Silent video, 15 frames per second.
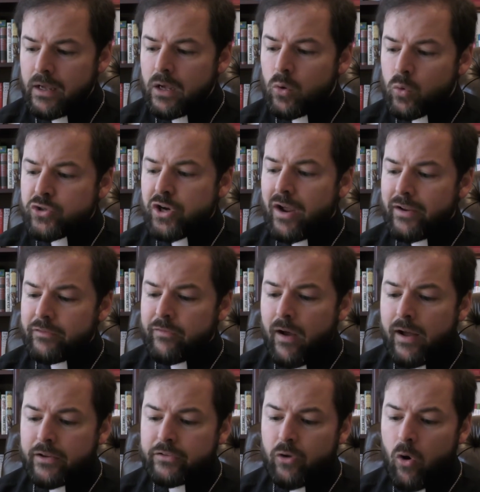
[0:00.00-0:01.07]
which I
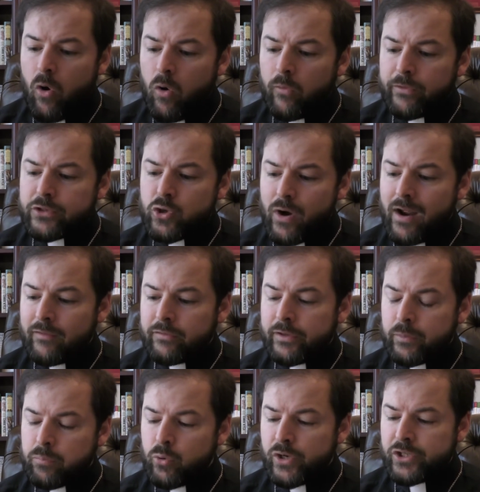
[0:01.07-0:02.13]
advise all the
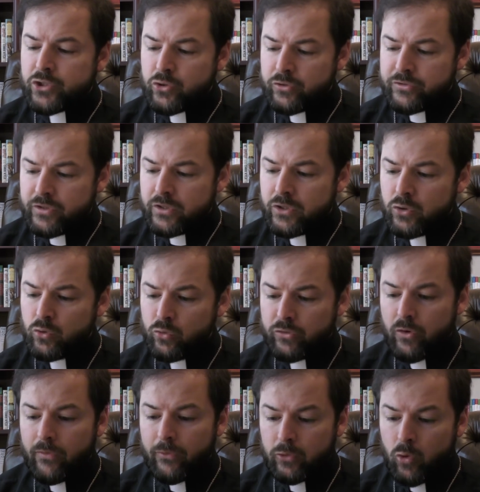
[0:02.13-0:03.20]
traveling preachers to use
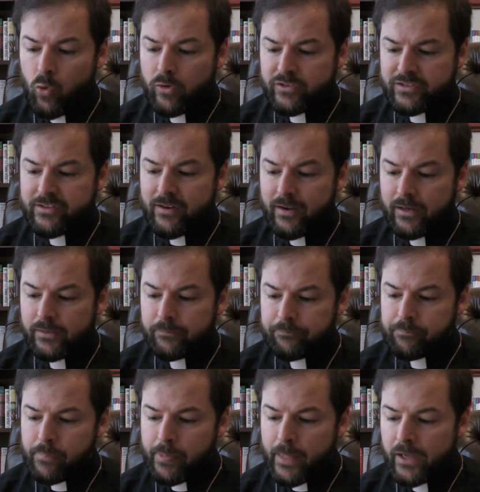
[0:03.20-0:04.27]
on the Lord's Day
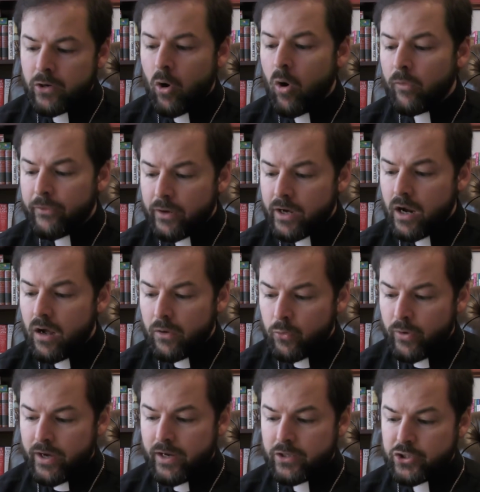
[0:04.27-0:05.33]
in all their
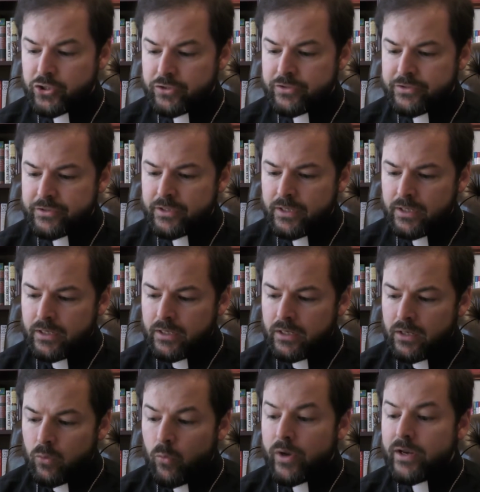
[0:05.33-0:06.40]
congregations,
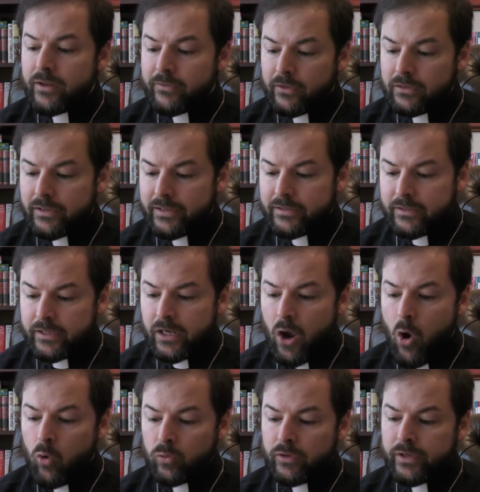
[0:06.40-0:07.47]
reading the litany
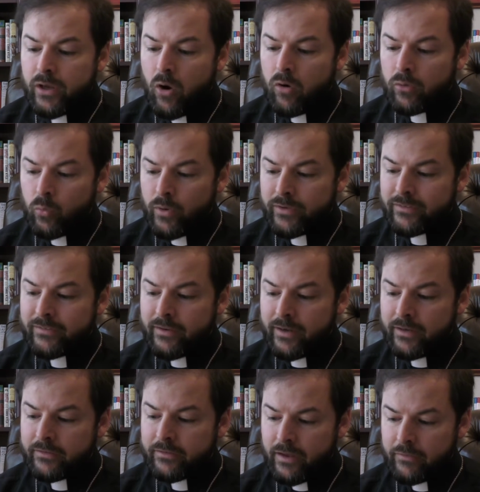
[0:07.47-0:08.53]
only on
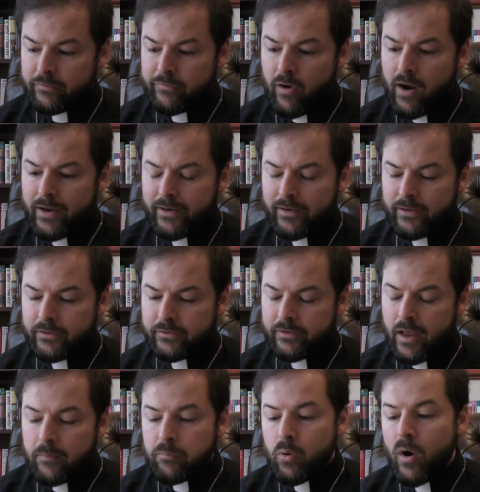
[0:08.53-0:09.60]
Wednesdays and Fridays,
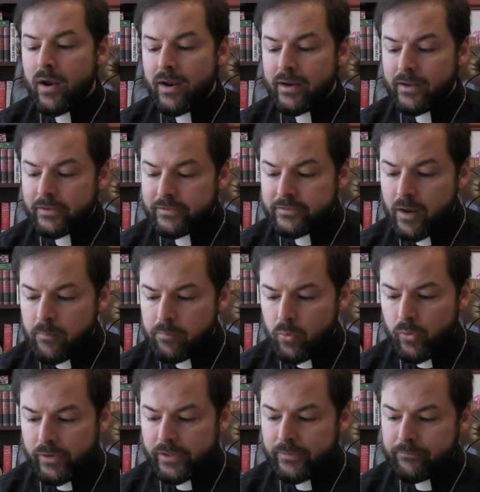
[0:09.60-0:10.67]
and praying
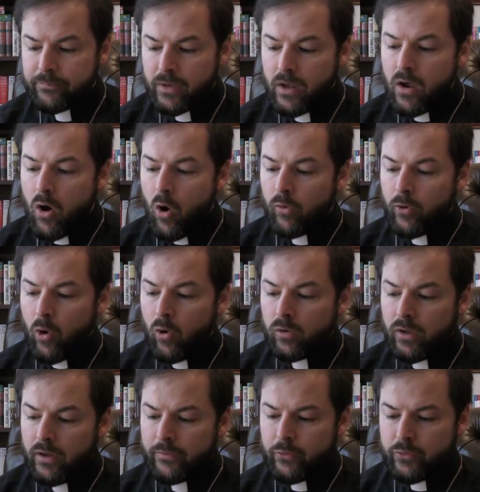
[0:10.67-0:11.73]
extempore on all
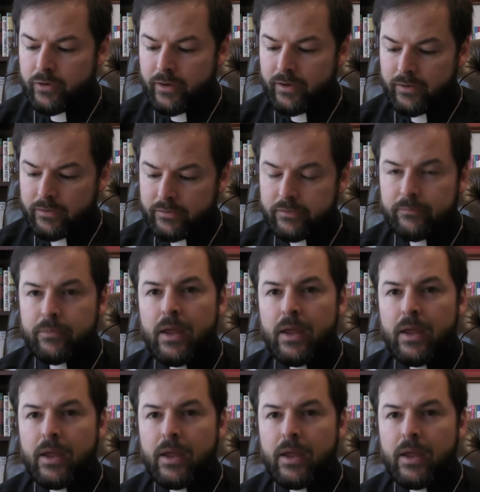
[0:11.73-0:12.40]
other days."